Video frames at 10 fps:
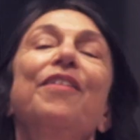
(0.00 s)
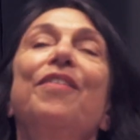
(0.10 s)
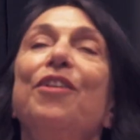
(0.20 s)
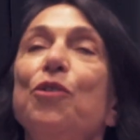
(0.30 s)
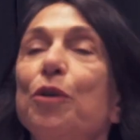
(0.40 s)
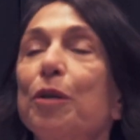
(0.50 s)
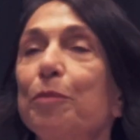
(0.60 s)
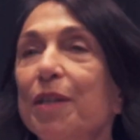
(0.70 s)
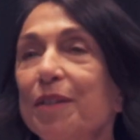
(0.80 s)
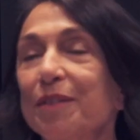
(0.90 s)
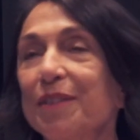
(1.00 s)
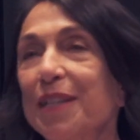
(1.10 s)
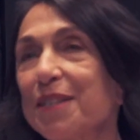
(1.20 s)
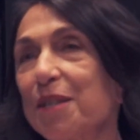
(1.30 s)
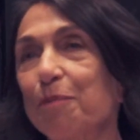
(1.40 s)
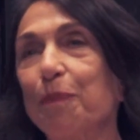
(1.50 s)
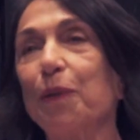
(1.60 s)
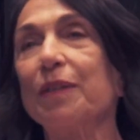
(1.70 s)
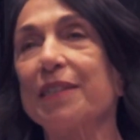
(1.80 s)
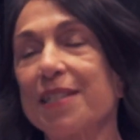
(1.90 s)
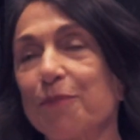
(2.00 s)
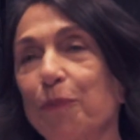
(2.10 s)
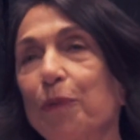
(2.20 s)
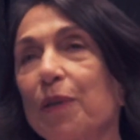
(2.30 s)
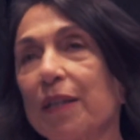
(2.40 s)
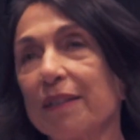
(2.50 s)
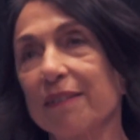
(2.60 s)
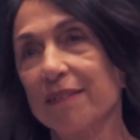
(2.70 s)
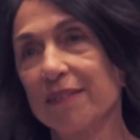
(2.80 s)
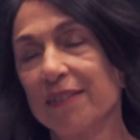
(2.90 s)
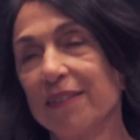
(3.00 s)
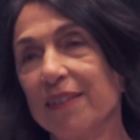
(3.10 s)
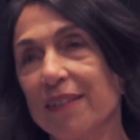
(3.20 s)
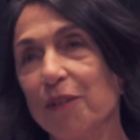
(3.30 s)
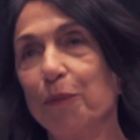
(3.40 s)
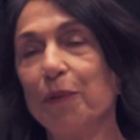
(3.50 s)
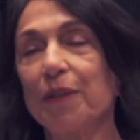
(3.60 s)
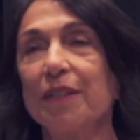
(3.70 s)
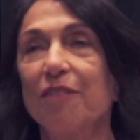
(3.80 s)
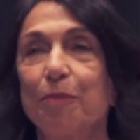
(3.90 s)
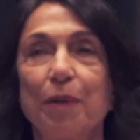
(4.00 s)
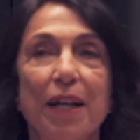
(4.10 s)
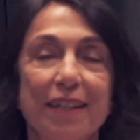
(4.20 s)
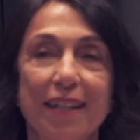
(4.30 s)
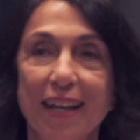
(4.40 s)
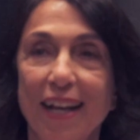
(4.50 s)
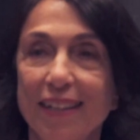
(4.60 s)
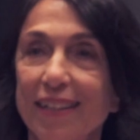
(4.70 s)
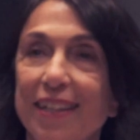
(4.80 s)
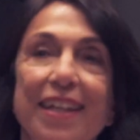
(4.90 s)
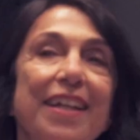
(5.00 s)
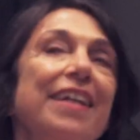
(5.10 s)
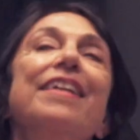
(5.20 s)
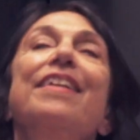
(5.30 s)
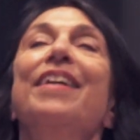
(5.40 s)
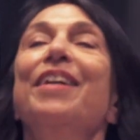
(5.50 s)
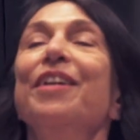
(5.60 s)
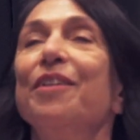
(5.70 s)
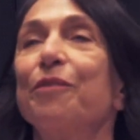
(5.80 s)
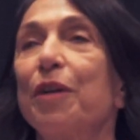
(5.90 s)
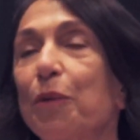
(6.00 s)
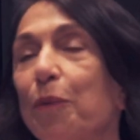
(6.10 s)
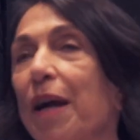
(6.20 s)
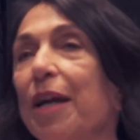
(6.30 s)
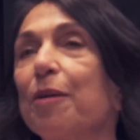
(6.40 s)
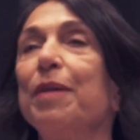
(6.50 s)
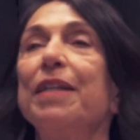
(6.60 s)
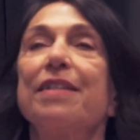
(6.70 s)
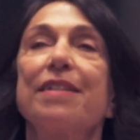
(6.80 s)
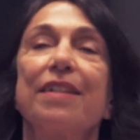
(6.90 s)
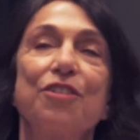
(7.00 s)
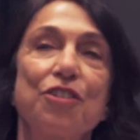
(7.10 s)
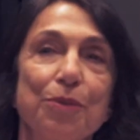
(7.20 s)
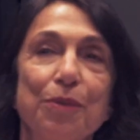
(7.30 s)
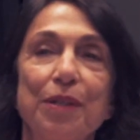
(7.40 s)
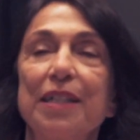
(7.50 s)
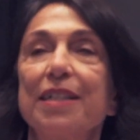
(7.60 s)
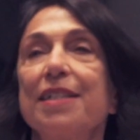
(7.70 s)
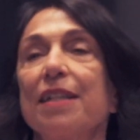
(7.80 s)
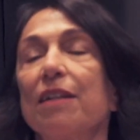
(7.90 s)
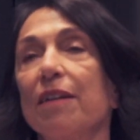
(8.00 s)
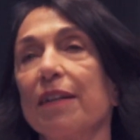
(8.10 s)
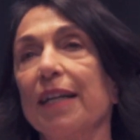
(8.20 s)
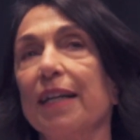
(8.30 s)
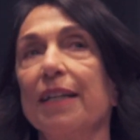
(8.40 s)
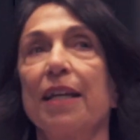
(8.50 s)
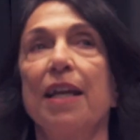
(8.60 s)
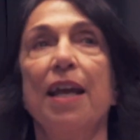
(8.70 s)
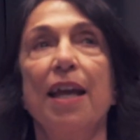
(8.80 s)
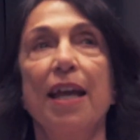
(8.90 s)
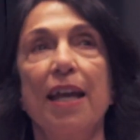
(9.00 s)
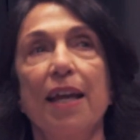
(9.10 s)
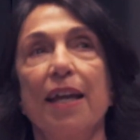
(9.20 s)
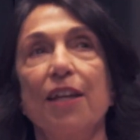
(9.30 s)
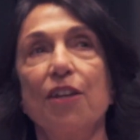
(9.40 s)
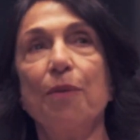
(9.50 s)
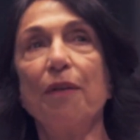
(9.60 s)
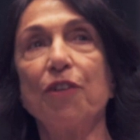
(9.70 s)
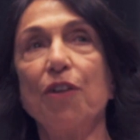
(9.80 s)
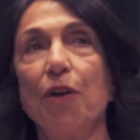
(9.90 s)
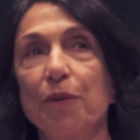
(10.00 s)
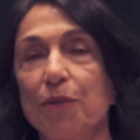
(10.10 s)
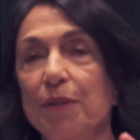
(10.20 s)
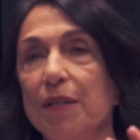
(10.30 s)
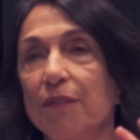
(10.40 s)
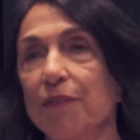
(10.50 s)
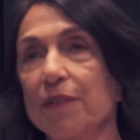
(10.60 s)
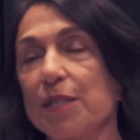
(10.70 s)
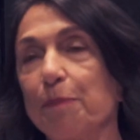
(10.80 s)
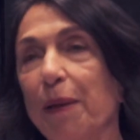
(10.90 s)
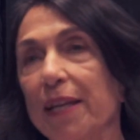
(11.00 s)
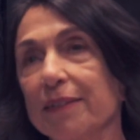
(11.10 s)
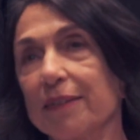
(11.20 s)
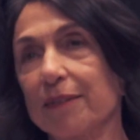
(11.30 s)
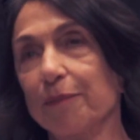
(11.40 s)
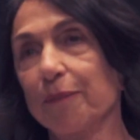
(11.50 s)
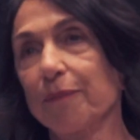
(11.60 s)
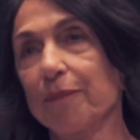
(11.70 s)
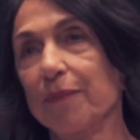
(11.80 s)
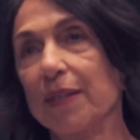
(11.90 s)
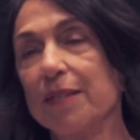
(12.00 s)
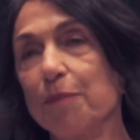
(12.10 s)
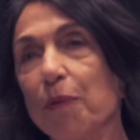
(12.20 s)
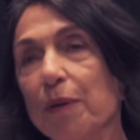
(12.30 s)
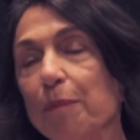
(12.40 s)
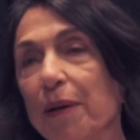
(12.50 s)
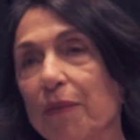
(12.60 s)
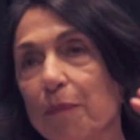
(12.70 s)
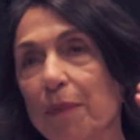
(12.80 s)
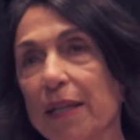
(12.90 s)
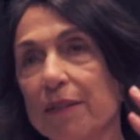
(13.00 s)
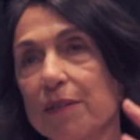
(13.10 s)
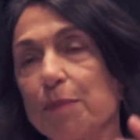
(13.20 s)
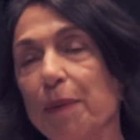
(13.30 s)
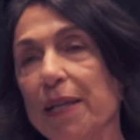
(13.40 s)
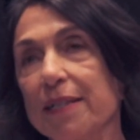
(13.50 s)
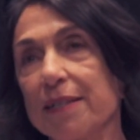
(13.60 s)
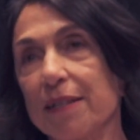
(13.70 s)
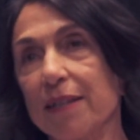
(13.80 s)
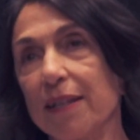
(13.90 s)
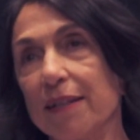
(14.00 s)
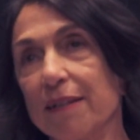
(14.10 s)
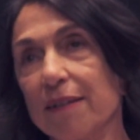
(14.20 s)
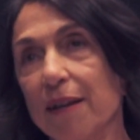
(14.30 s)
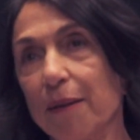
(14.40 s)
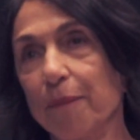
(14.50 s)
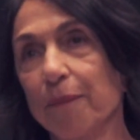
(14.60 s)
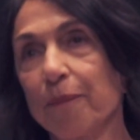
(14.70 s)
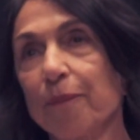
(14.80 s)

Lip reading: the normal nuts and bolts world, the world of practicality and requirements and chores and all that. You to go into a different space. It's more about the mental space than the time.